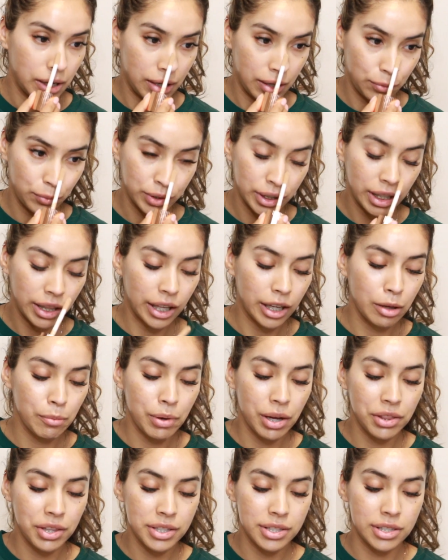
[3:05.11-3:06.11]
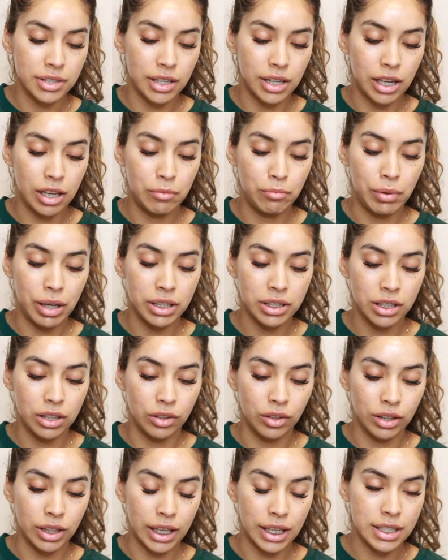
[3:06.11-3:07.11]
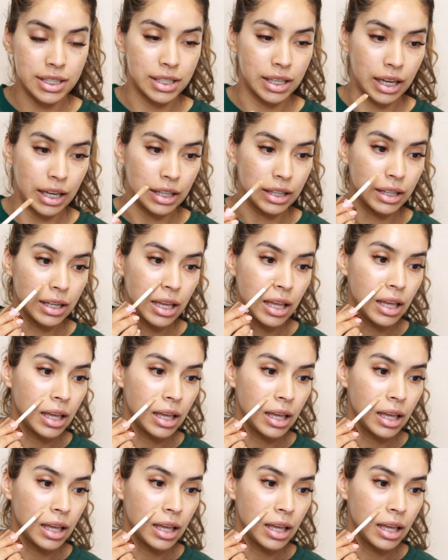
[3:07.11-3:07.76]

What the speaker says: what I like about this is that it makes it look like skin.